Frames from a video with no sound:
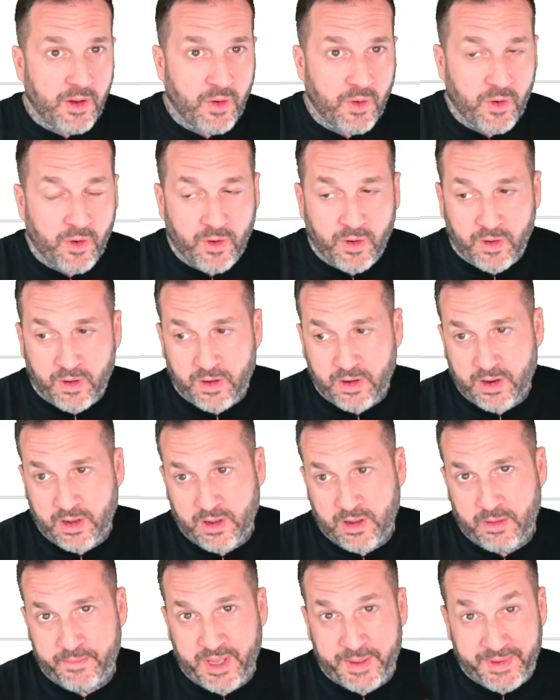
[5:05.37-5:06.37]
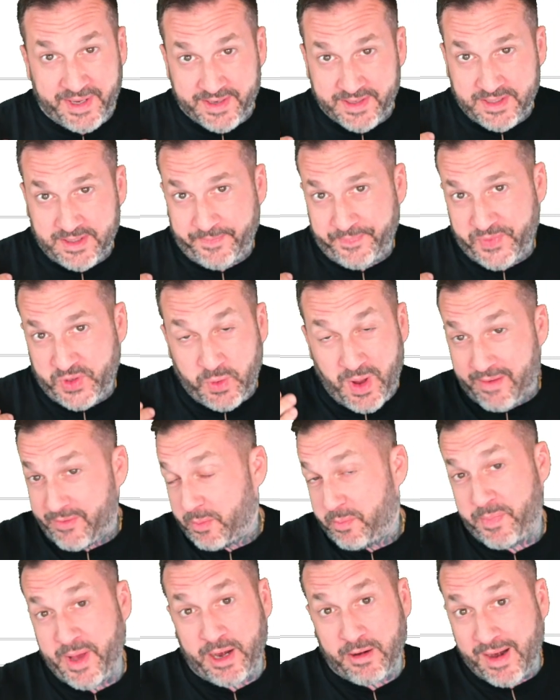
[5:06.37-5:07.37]
or uh, maybe just you have
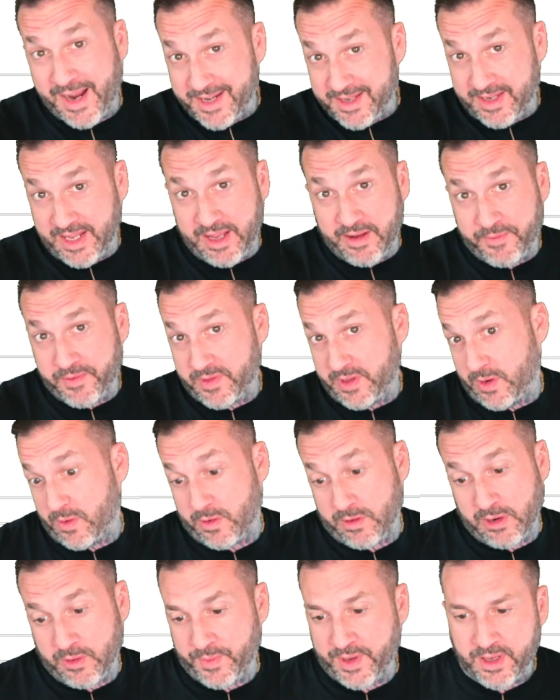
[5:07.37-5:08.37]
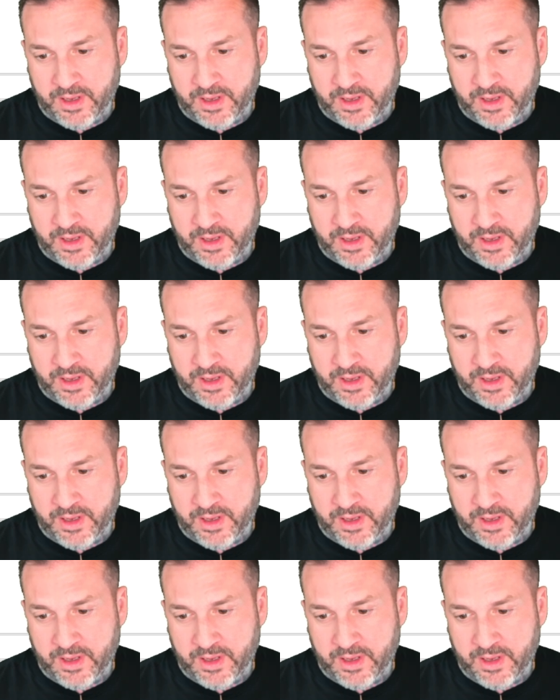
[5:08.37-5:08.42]
a better idea for the ordering.